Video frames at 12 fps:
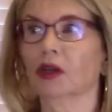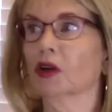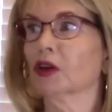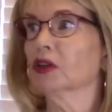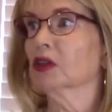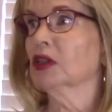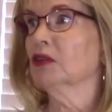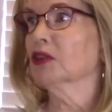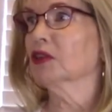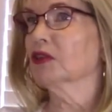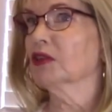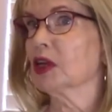or you leave
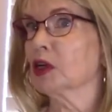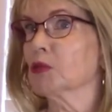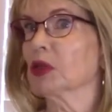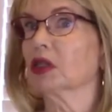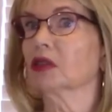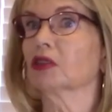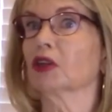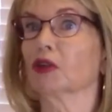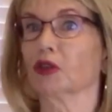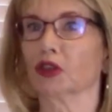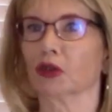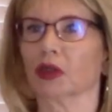your family and you
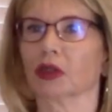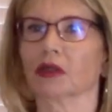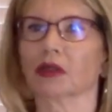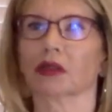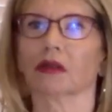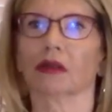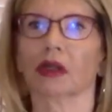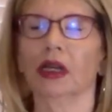go do it. So